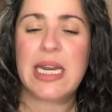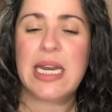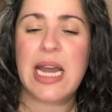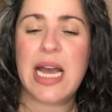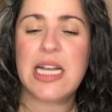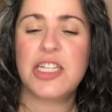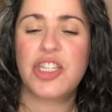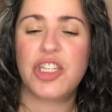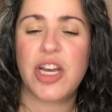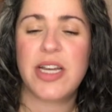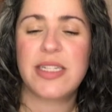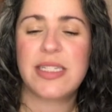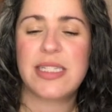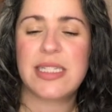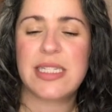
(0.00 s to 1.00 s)
not
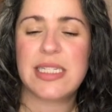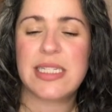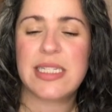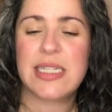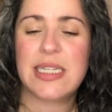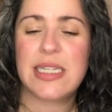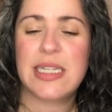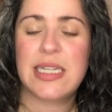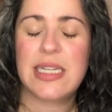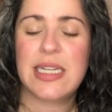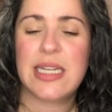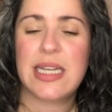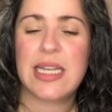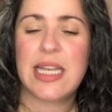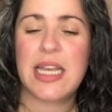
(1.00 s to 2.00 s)
just
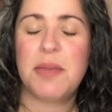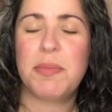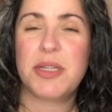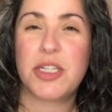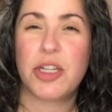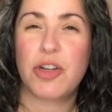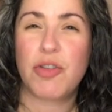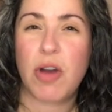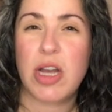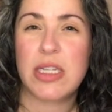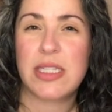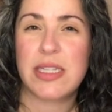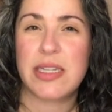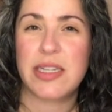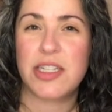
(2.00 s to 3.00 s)
keep it to cross
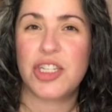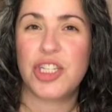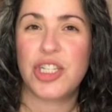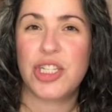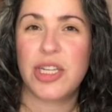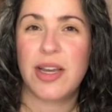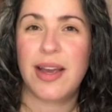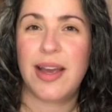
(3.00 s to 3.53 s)
stitch.